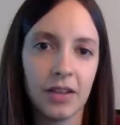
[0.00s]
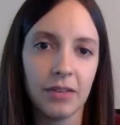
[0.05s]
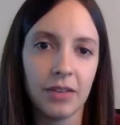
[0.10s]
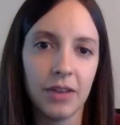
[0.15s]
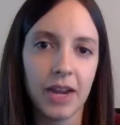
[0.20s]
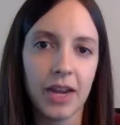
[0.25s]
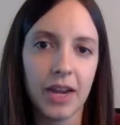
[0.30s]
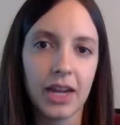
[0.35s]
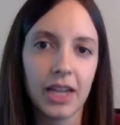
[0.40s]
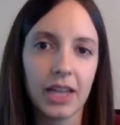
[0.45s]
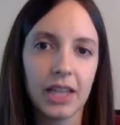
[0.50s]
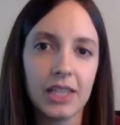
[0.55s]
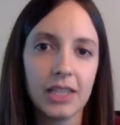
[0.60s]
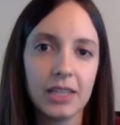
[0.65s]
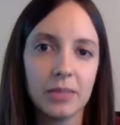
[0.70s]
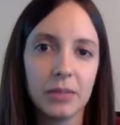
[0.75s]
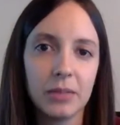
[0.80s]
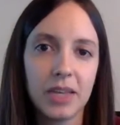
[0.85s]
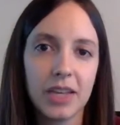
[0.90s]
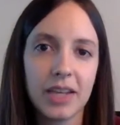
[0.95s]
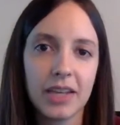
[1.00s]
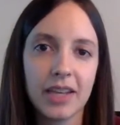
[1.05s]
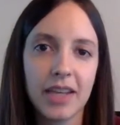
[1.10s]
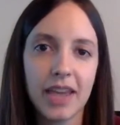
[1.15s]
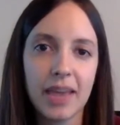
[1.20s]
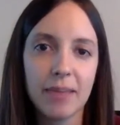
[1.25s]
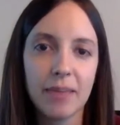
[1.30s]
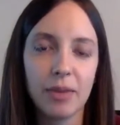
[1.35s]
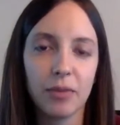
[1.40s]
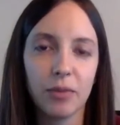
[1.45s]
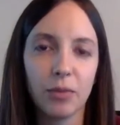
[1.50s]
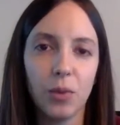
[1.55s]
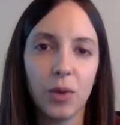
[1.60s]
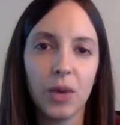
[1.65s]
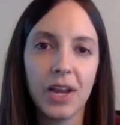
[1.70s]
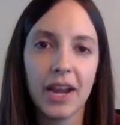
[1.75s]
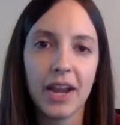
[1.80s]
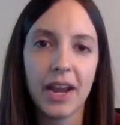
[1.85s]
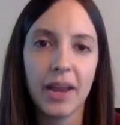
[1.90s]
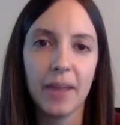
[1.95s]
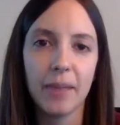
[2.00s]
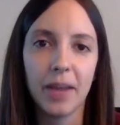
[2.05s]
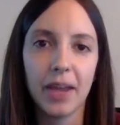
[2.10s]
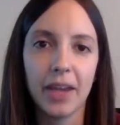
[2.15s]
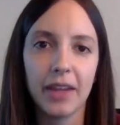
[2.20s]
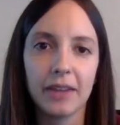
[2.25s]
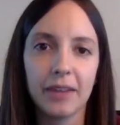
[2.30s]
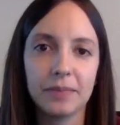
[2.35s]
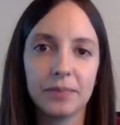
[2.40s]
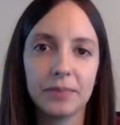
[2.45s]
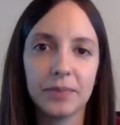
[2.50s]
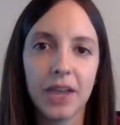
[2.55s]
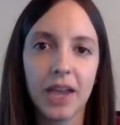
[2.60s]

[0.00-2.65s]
All right, let's play a game of What Am I?